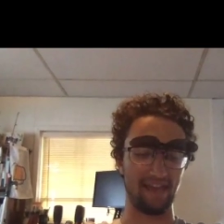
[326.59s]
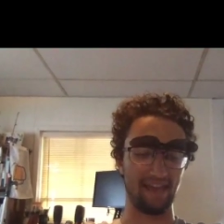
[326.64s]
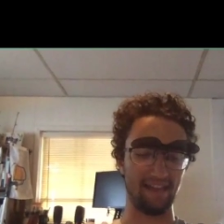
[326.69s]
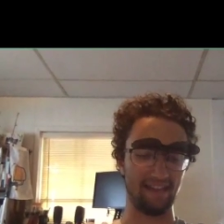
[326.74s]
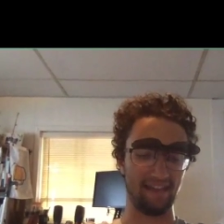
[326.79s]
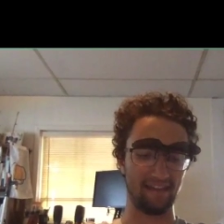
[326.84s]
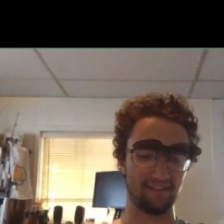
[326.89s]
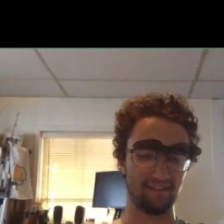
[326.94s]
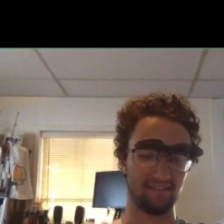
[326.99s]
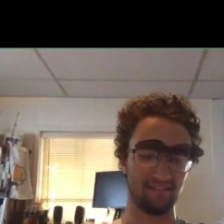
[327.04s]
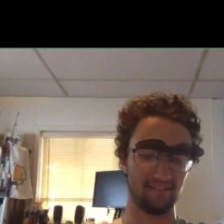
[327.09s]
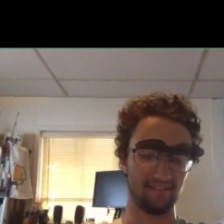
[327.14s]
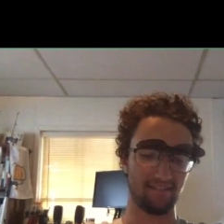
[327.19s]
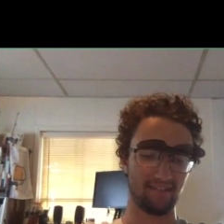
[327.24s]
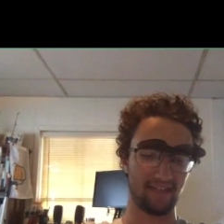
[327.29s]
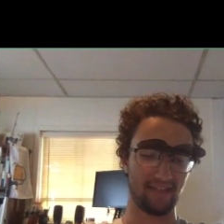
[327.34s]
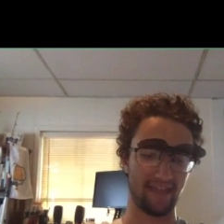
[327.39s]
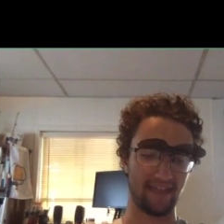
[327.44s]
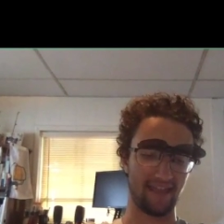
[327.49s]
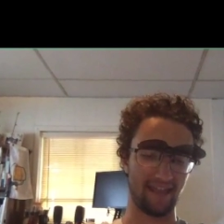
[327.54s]
I hate it,
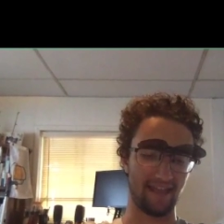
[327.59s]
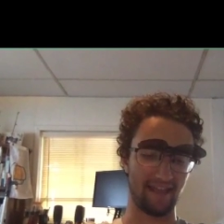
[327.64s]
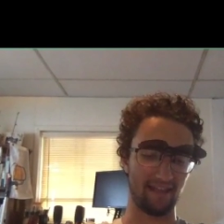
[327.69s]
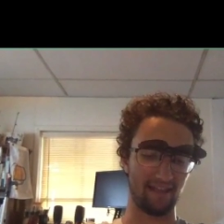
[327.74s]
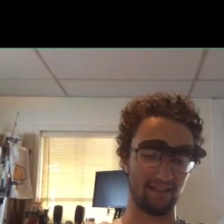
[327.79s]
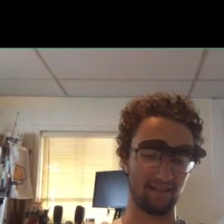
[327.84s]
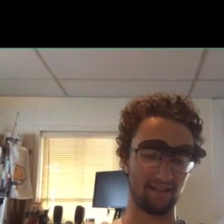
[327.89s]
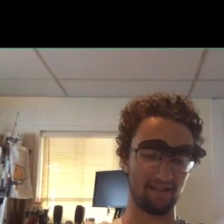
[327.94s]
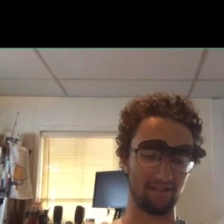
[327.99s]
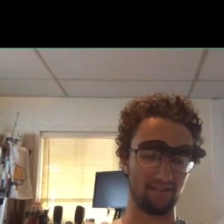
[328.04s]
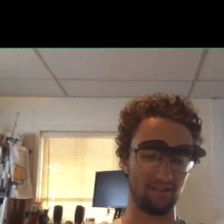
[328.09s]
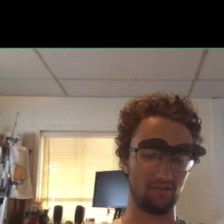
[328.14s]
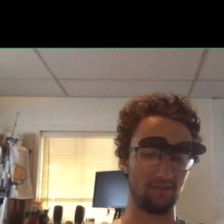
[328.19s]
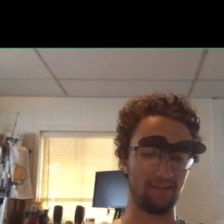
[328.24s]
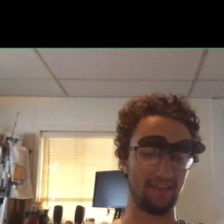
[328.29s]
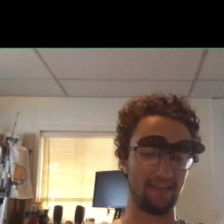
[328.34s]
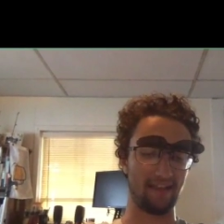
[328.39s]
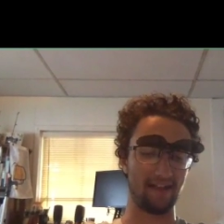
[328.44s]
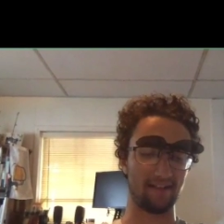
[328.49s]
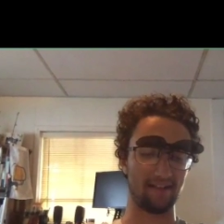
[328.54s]
and
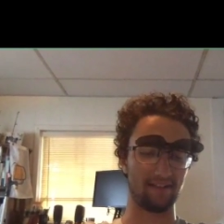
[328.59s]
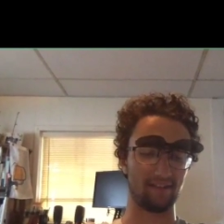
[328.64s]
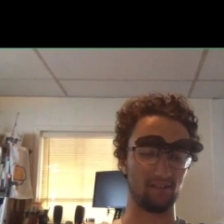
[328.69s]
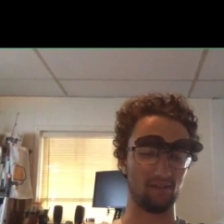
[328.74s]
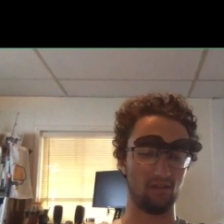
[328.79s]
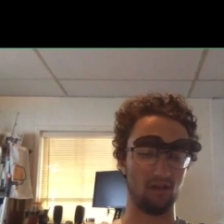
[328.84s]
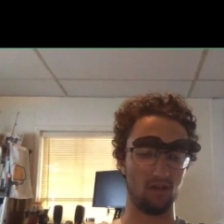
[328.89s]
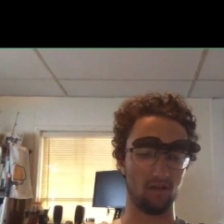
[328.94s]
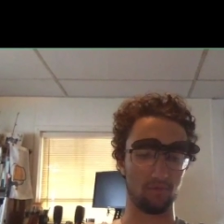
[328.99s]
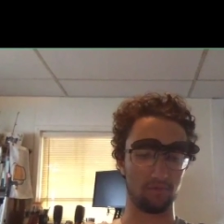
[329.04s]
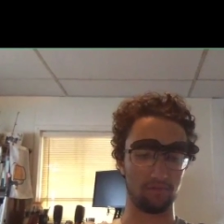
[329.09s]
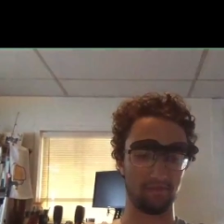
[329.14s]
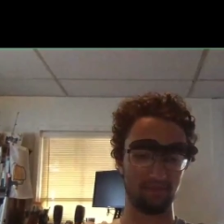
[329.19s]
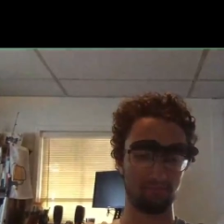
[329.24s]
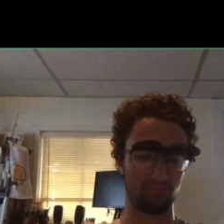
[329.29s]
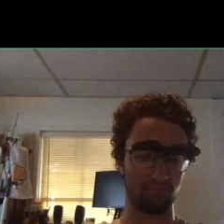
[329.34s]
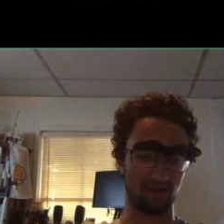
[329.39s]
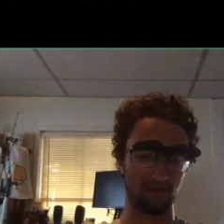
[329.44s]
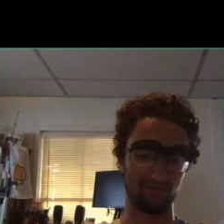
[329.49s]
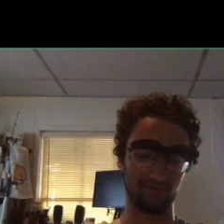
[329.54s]
you cannot get along with
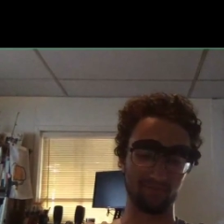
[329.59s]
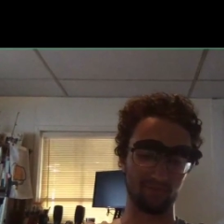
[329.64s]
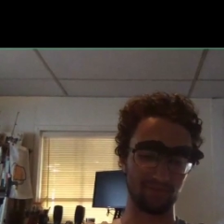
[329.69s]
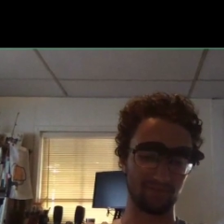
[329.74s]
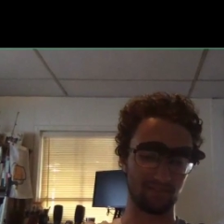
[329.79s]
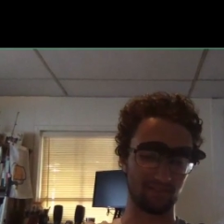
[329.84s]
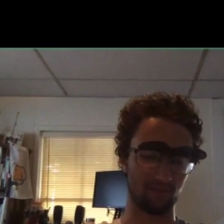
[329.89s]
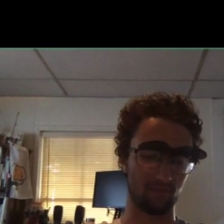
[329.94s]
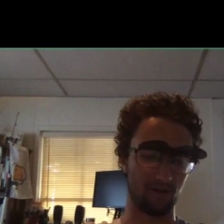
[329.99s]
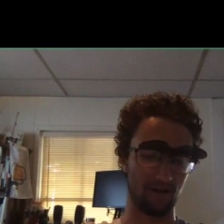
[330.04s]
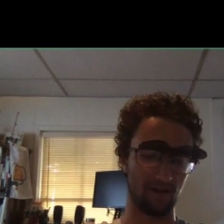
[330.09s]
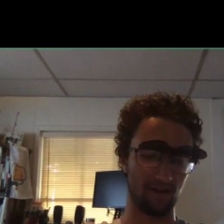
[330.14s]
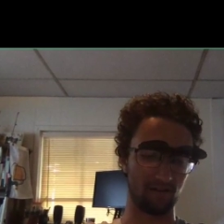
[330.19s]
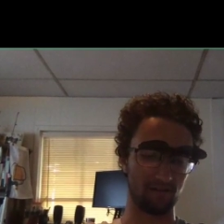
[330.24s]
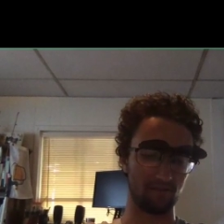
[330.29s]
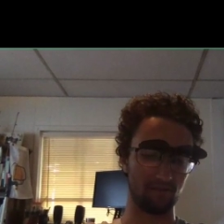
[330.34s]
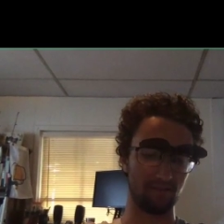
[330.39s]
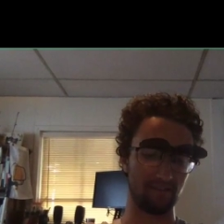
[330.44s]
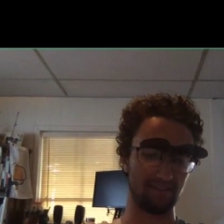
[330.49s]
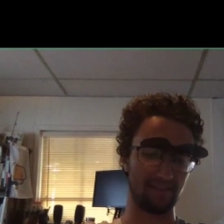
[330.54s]
it, but every once in a while
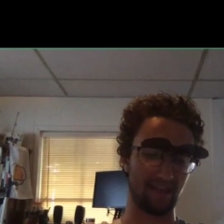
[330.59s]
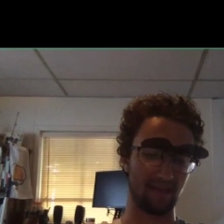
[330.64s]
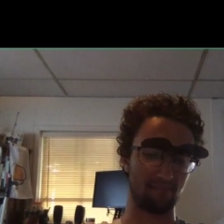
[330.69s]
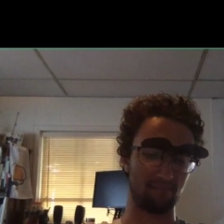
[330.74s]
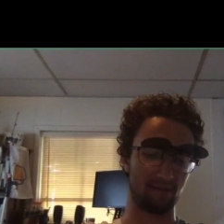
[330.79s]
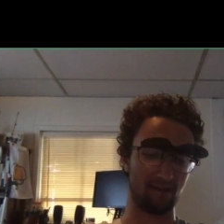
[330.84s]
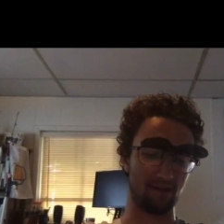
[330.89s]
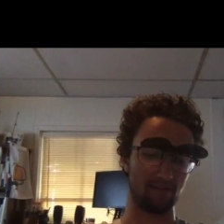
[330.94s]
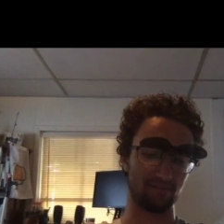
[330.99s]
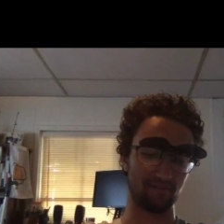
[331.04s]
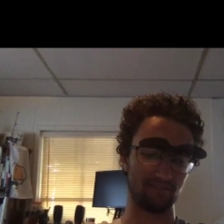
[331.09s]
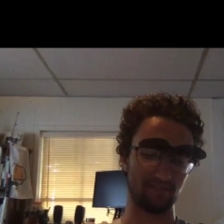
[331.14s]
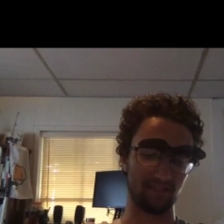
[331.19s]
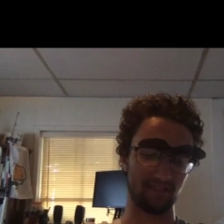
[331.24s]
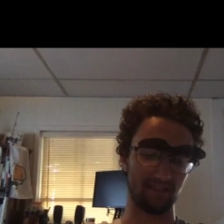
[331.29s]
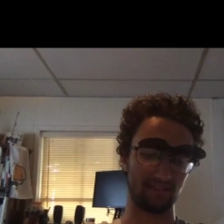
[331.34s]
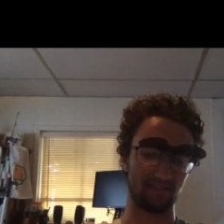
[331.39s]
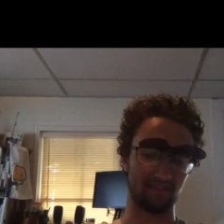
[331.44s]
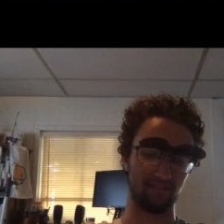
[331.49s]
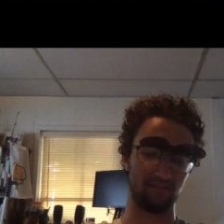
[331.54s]
you get that bomb
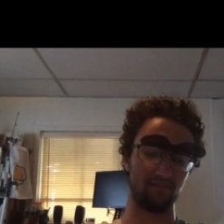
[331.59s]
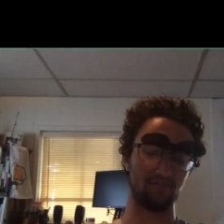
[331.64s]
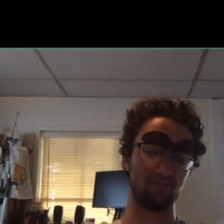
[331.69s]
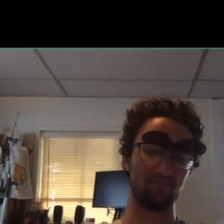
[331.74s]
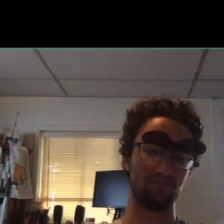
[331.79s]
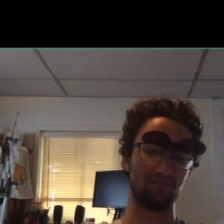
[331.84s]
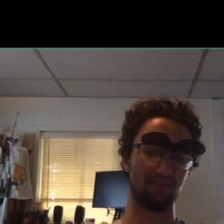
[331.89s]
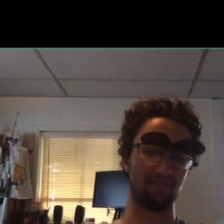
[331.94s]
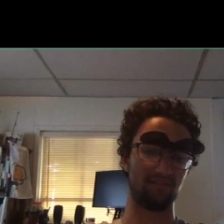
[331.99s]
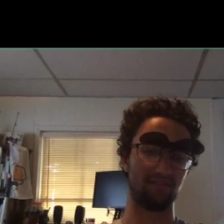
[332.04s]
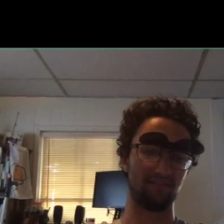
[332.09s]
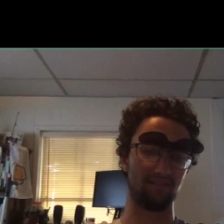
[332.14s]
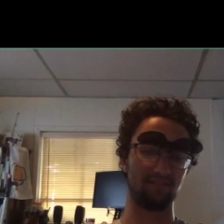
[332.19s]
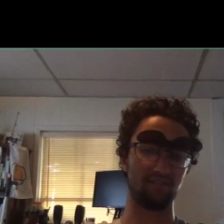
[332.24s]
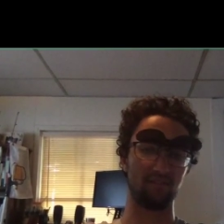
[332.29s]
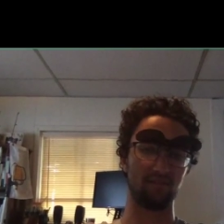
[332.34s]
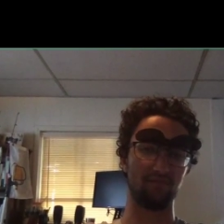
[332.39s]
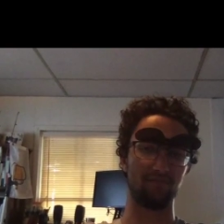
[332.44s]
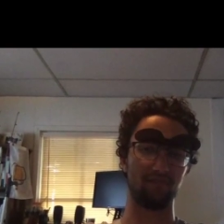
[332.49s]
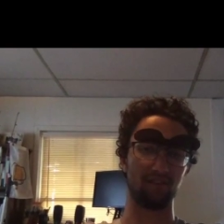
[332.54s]
sex and
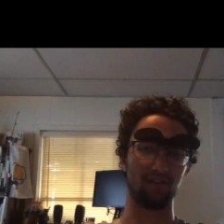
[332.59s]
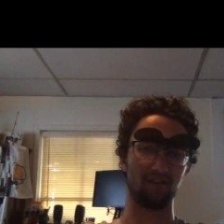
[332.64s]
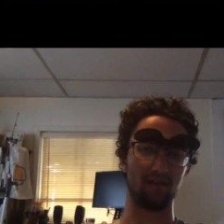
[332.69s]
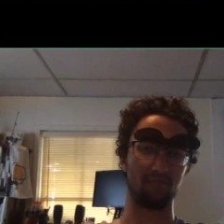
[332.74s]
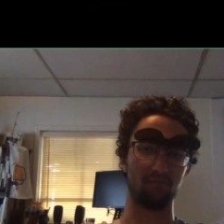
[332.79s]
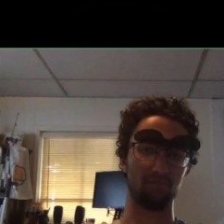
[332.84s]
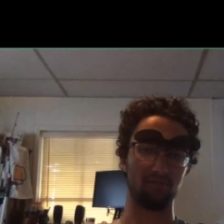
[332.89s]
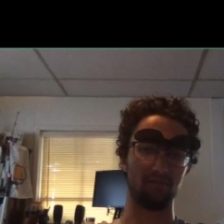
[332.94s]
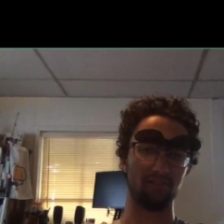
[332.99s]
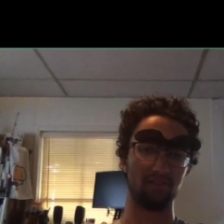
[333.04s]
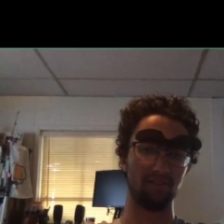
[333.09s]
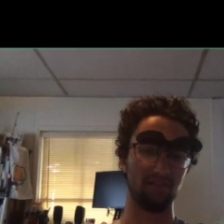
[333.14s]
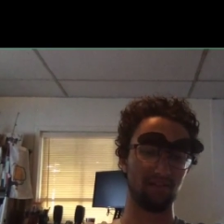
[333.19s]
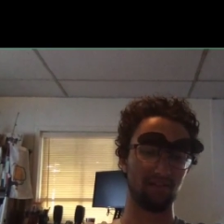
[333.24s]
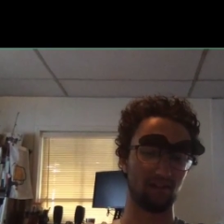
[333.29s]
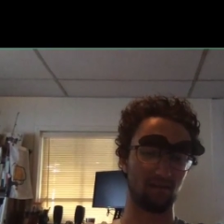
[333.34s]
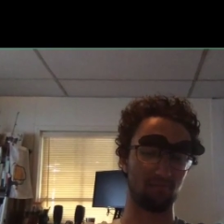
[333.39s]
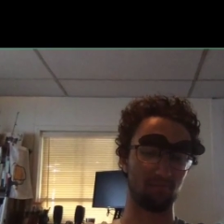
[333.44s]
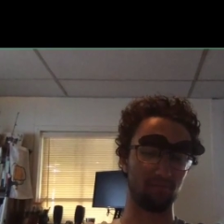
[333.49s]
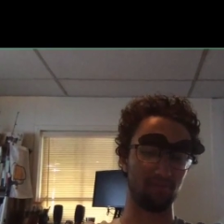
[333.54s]
for a couple
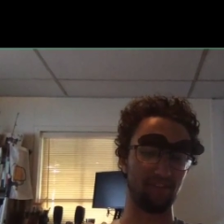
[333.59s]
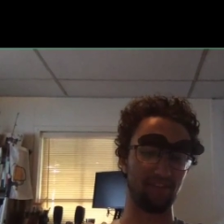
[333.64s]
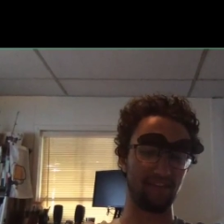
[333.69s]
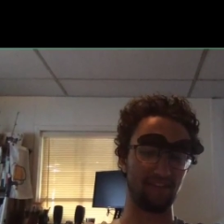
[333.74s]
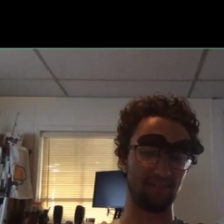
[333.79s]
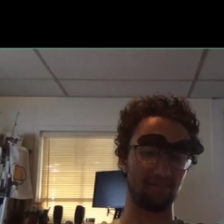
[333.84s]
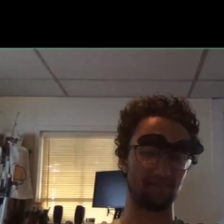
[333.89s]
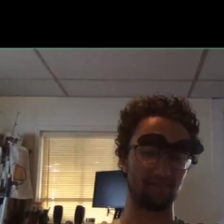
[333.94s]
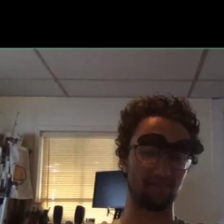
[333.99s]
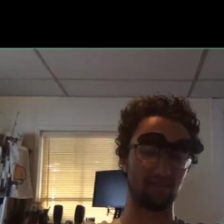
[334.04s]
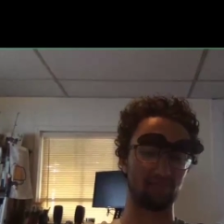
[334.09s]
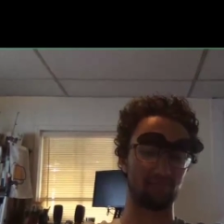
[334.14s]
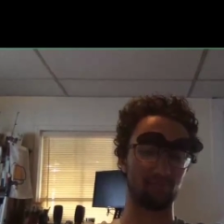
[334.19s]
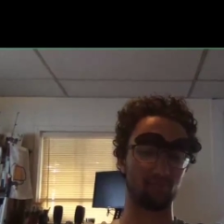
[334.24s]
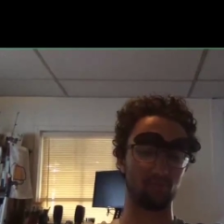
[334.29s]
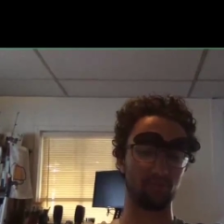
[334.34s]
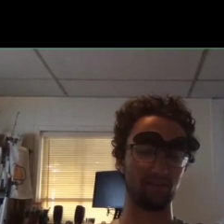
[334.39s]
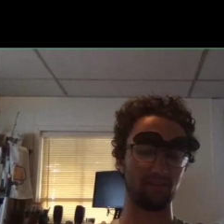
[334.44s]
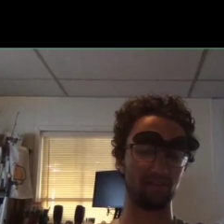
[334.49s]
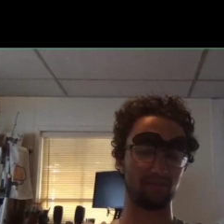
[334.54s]
days or a couple
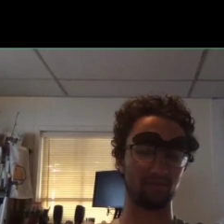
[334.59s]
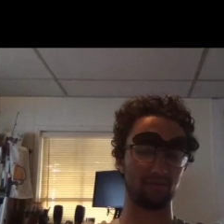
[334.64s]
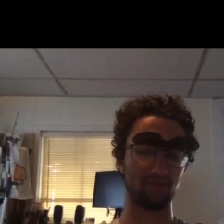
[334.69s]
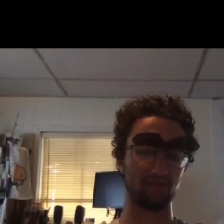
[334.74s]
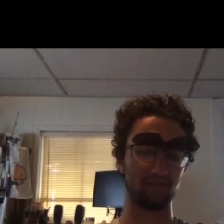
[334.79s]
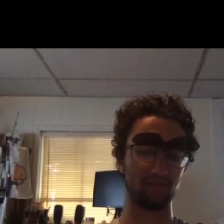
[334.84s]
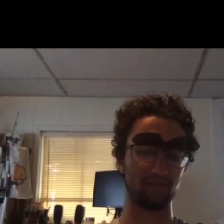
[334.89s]
weeks or whatever.